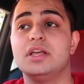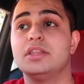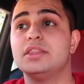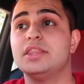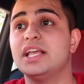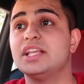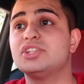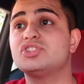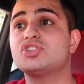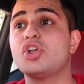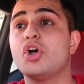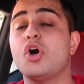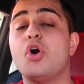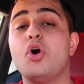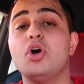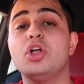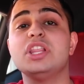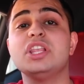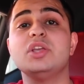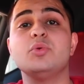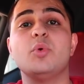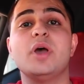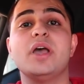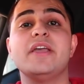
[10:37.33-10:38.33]
That's the
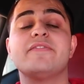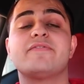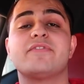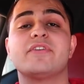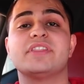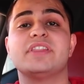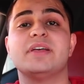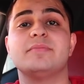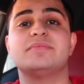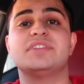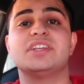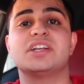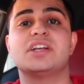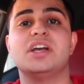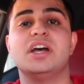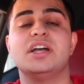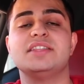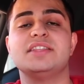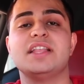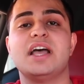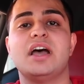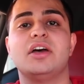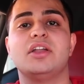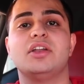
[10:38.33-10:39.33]
only way for them to
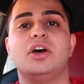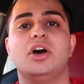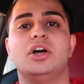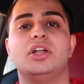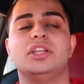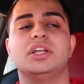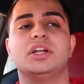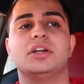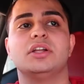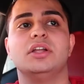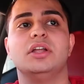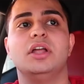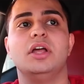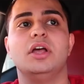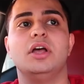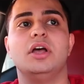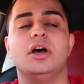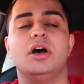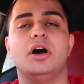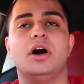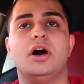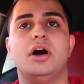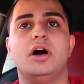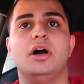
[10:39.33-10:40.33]
cut down on their
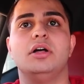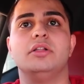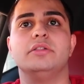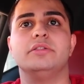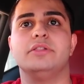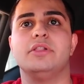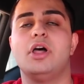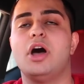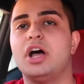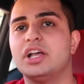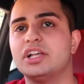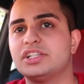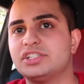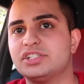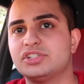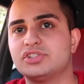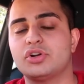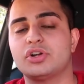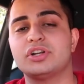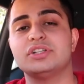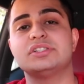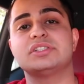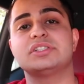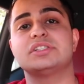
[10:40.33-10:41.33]
losses
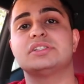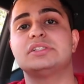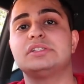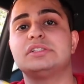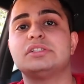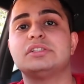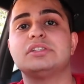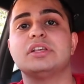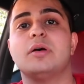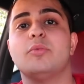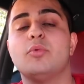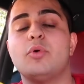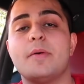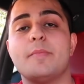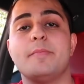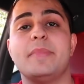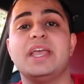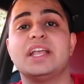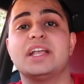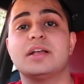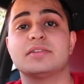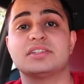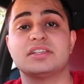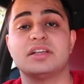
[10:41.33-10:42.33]
or somewhat
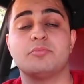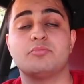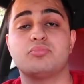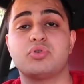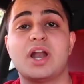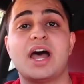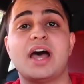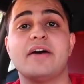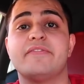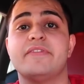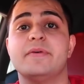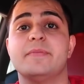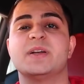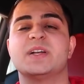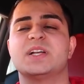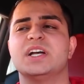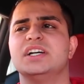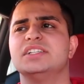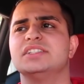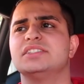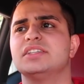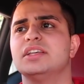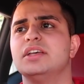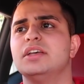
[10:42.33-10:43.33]
make some profit,
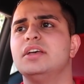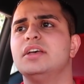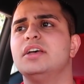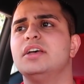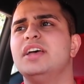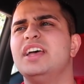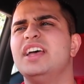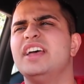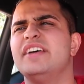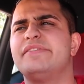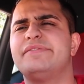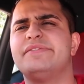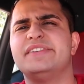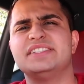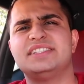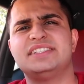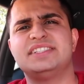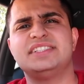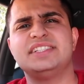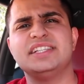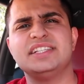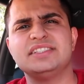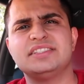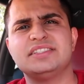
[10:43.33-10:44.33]
because if it
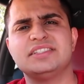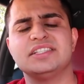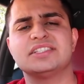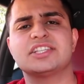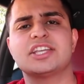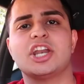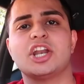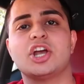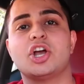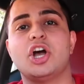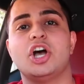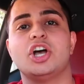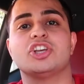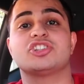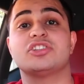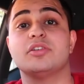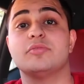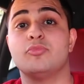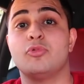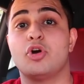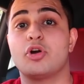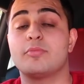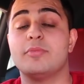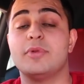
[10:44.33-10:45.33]
sits, it's gonna cost
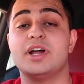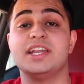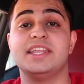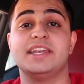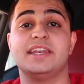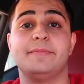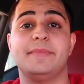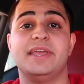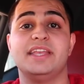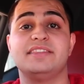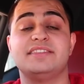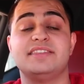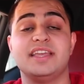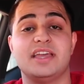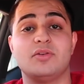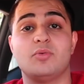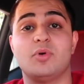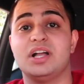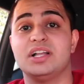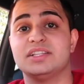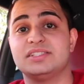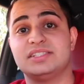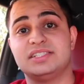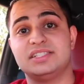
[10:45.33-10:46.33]
them more money to maintain
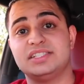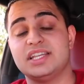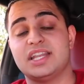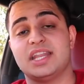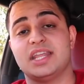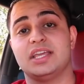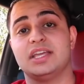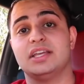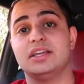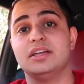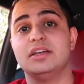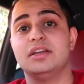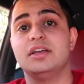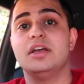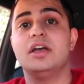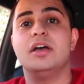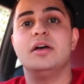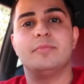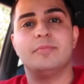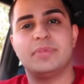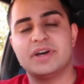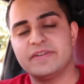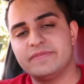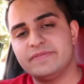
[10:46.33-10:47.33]
while it's sitting.
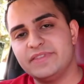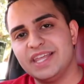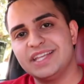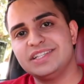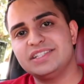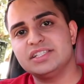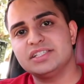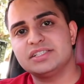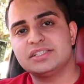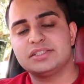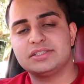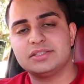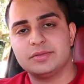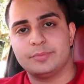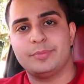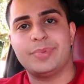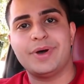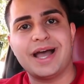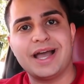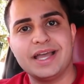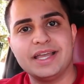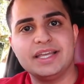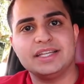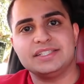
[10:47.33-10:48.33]
But if they just
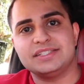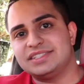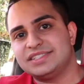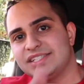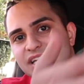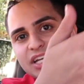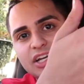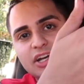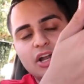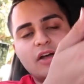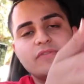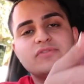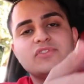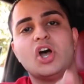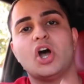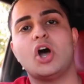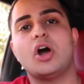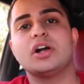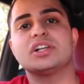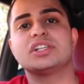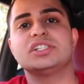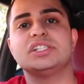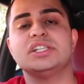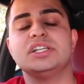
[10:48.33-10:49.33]
buy it, send it off to
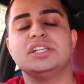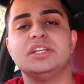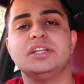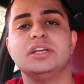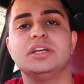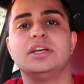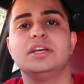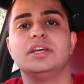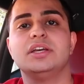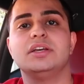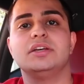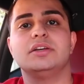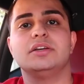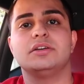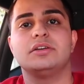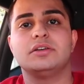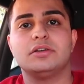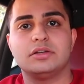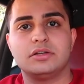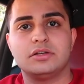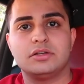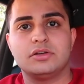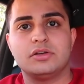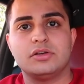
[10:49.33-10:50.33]
auction,
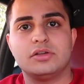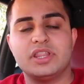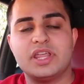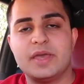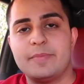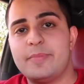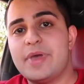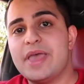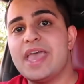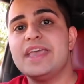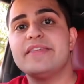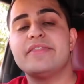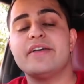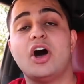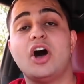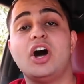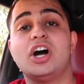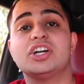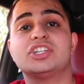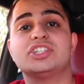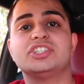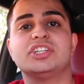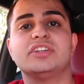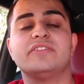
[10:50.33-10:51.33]
they pay the
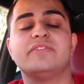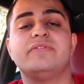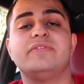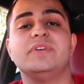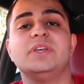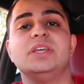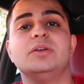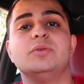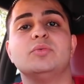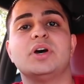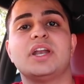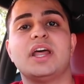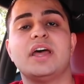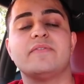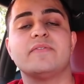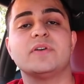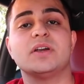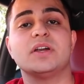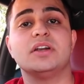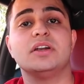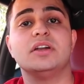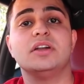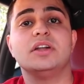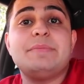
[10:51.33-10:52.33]
auction fee,
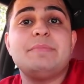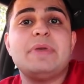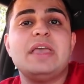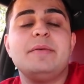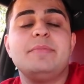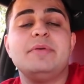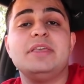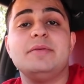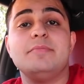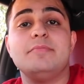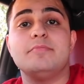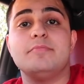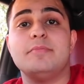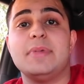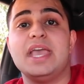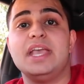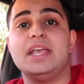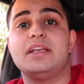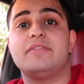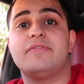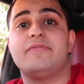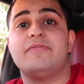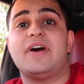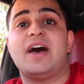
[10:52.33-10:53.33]
whatever, they maybe
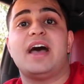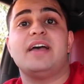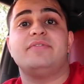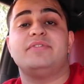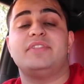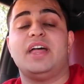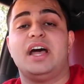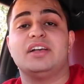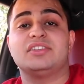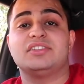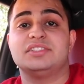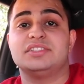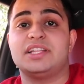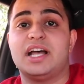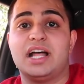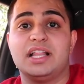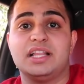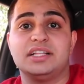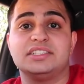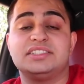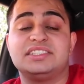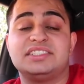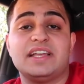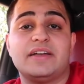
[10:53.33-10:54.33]
make
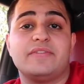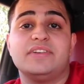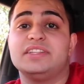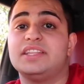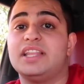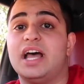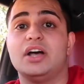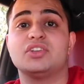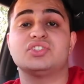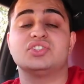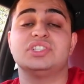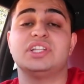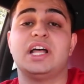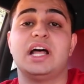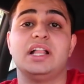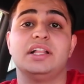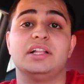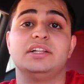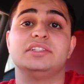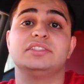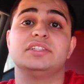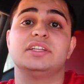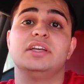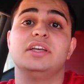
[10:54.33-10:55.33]
$5,000,
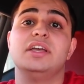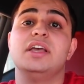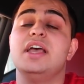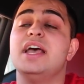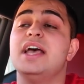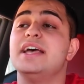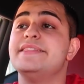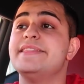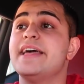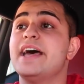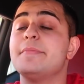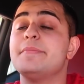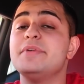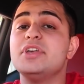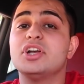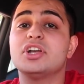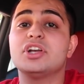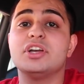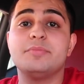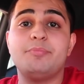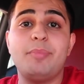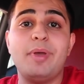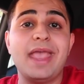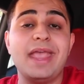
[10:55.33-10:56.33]
$7,000, and that'll be a
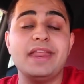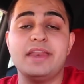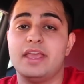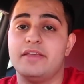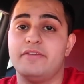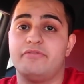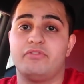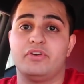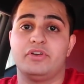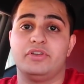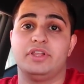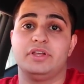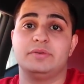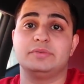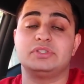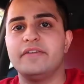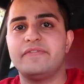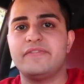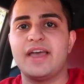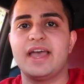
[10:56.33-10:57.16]
good payday for them.